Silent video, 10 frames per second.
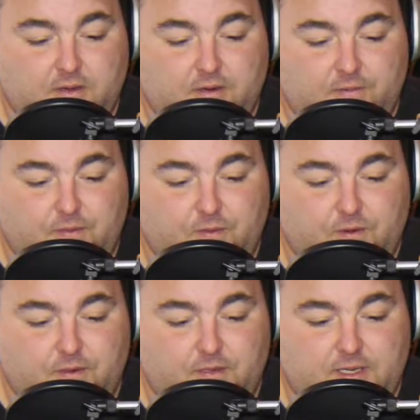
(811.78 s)

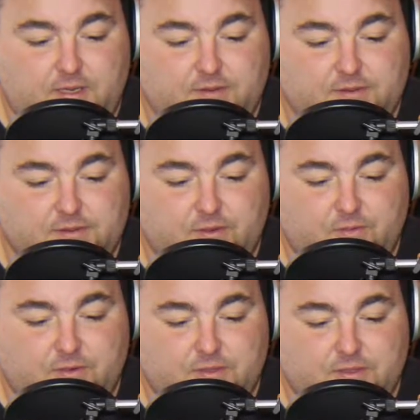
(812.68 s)
Report: Eagles
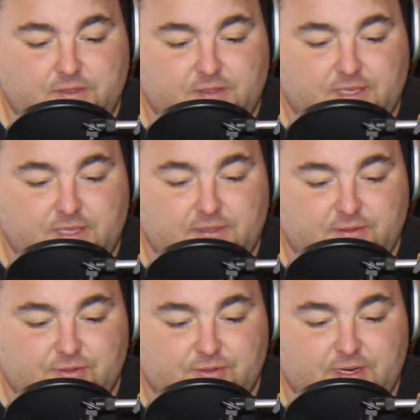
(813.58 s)
open
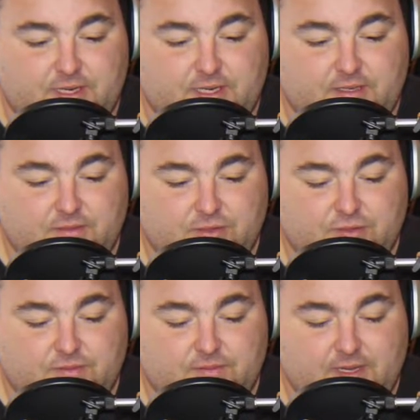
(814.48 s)
to trading
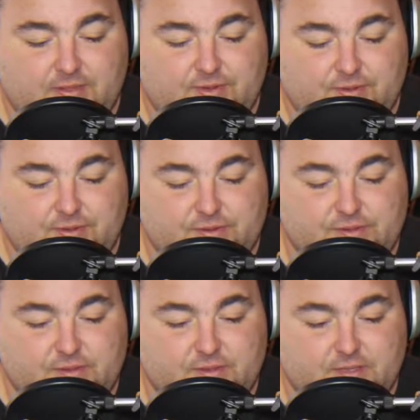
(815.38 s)
Jordan
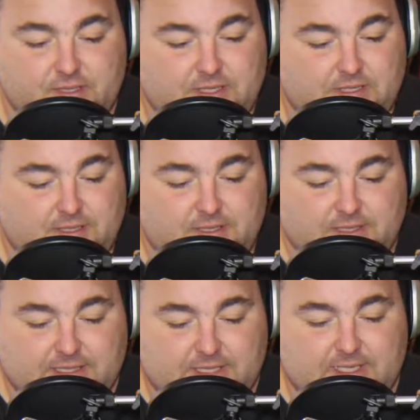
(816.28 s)
Matthews.
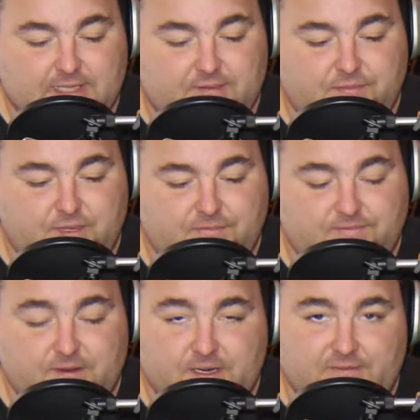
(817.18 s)
Again, big
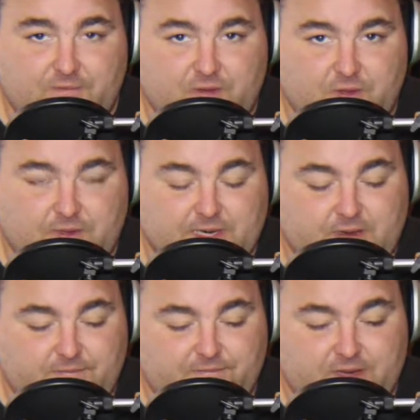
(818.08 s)
fan of him coming
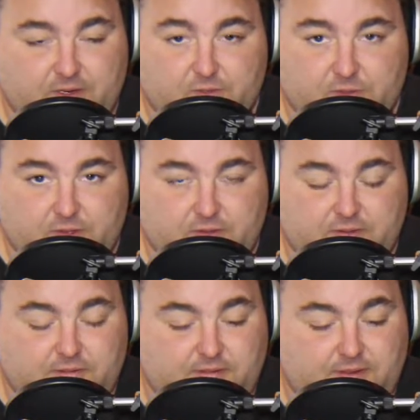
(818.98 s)
out. Vanderbilt.
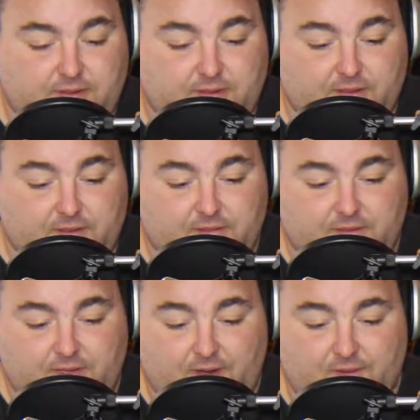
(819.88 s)

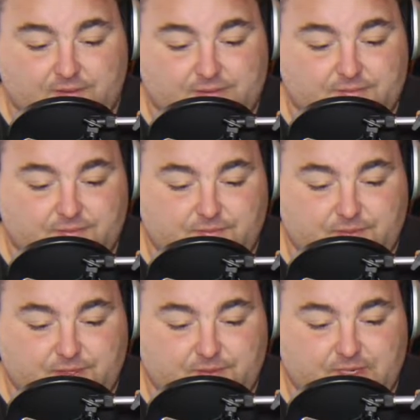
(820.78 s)
I was
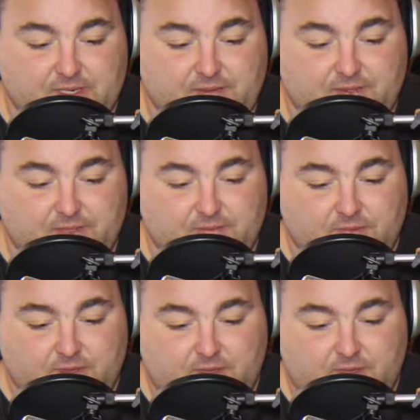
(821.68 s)
really big on him,